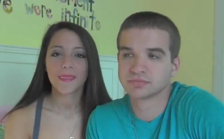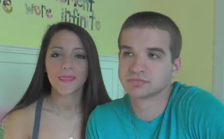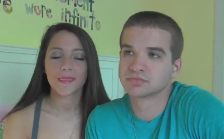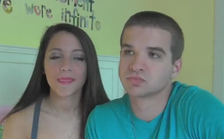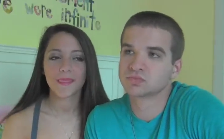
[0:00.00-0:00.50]

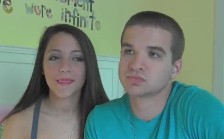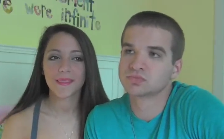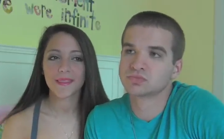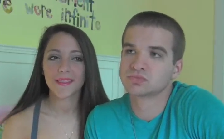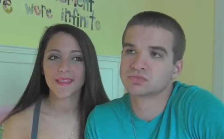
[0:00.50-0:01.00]

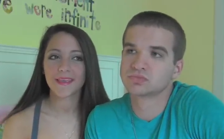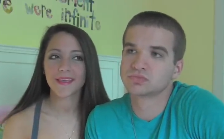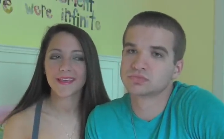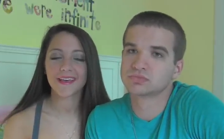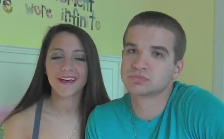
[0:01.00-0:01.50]

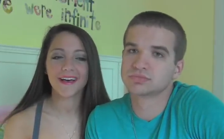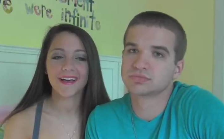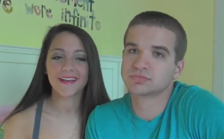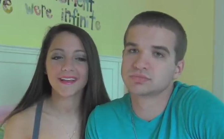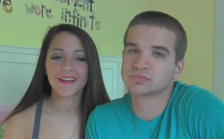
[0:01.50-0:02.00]

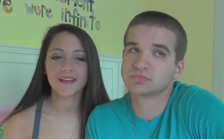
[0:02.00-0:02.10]
(silence)